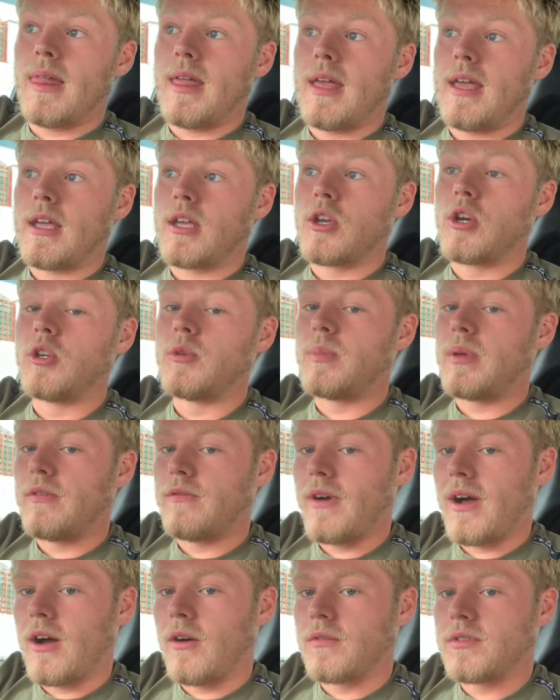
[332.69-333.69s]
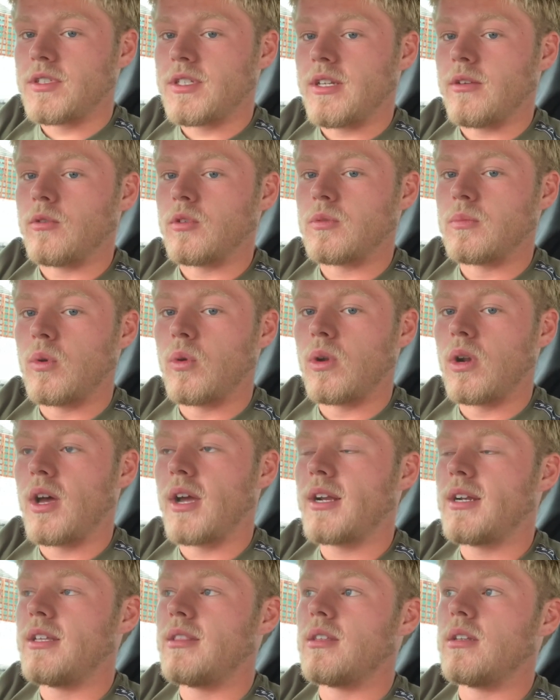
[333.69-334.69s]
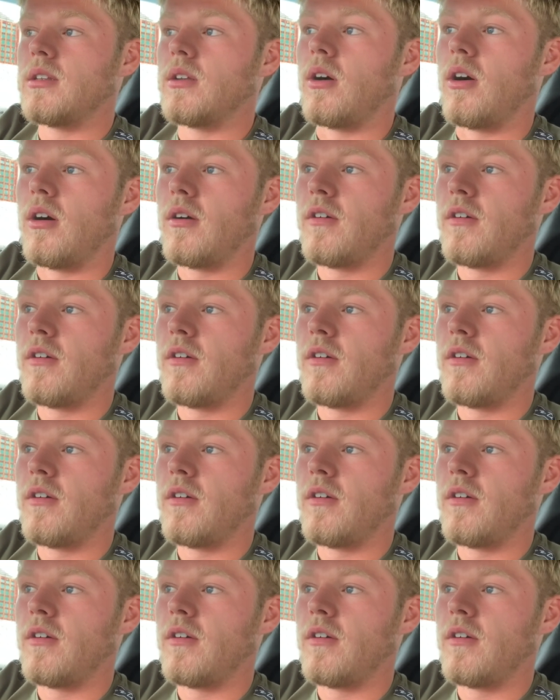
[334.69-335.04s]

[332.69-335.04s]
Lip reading: it could be valve seals more likely than not.